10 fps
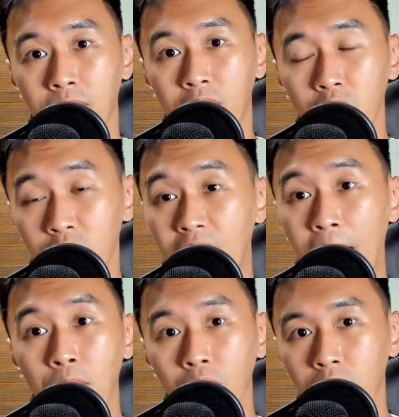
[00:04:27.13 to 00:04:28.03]
you
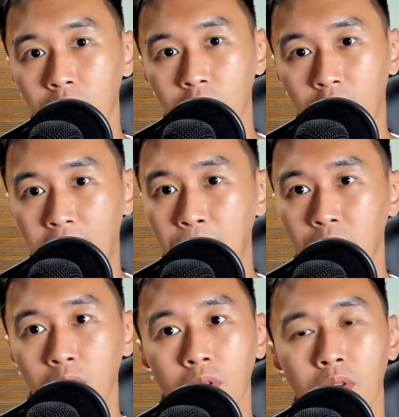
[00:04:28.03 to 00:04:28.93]
doubled your
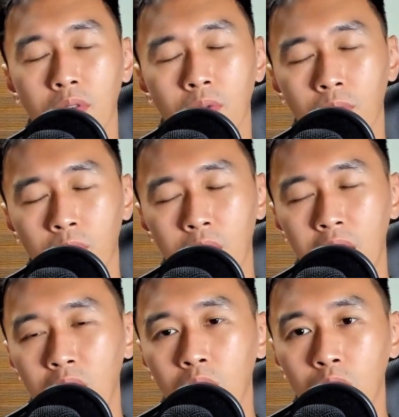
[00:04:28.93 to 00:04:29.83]
capital
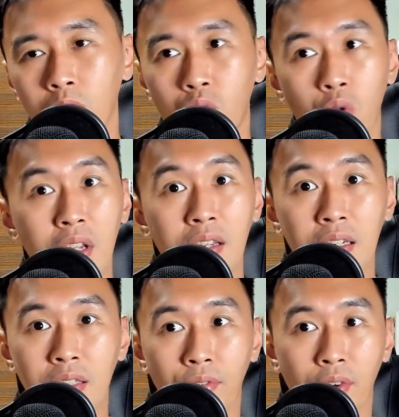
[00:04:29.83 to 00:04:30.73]
within 3
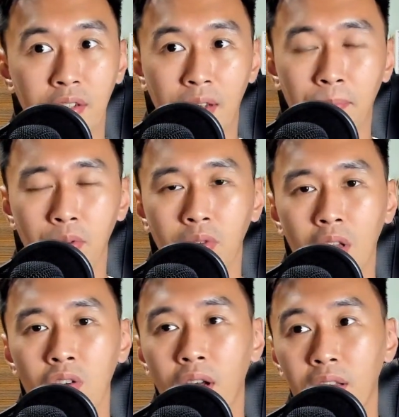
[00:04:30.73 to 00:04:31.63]
years, for example,
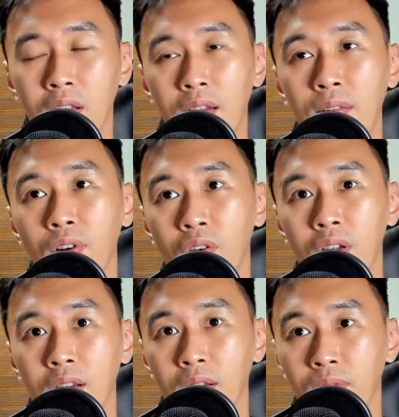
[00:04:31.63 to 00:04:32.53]
then you are
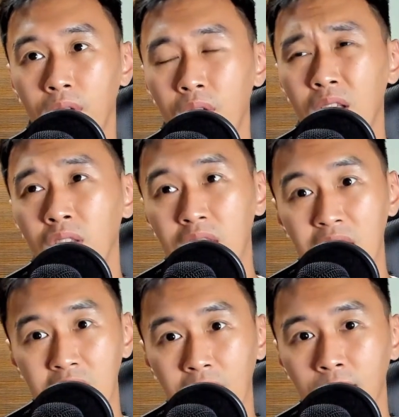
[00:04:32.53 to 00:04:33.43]
delivering a very
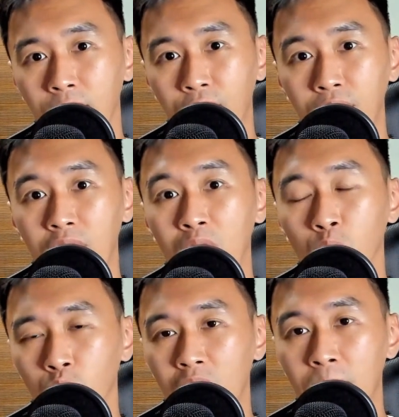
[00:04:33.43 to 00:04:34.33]
decent 15
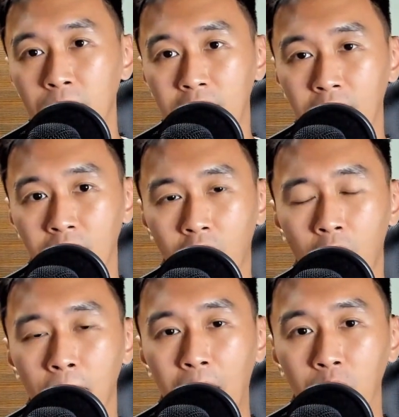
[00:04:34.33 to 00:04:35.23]
to 20%
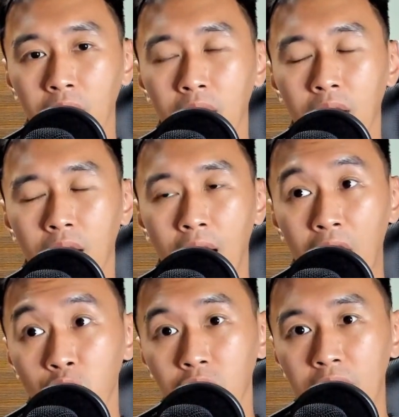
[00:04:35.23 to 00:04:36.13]
compounded
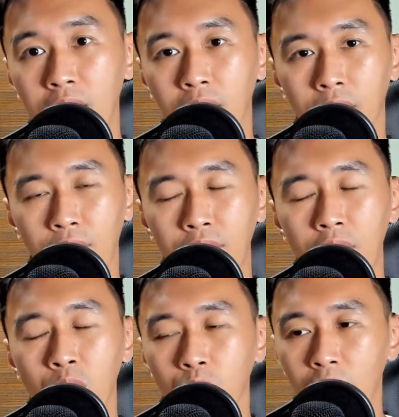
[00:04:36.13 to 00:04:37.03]
annually,
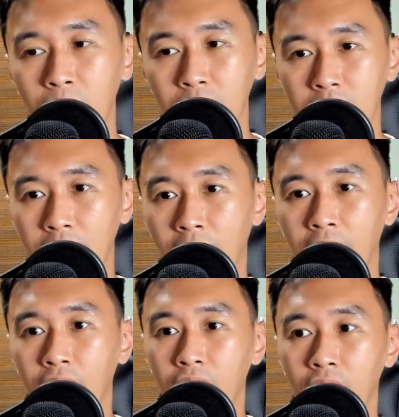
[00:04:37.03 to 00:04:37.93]
15 to 20%
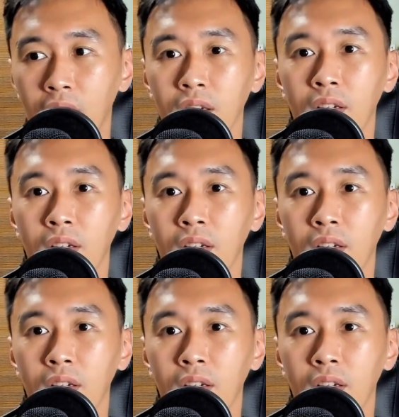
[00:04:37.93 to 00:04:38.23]
IRR.